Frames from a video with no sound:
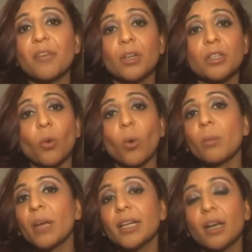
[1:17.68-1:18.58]
I've learned
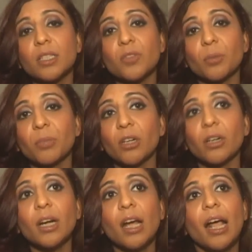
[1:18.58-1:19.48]
all my dance from
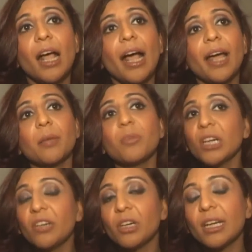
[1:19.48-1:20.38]
her. And I'm
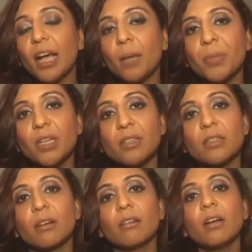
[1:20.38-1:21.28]
really, really happy he's
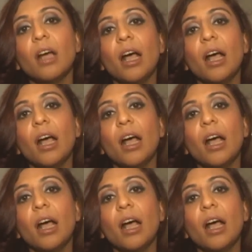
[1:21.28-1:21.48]
here.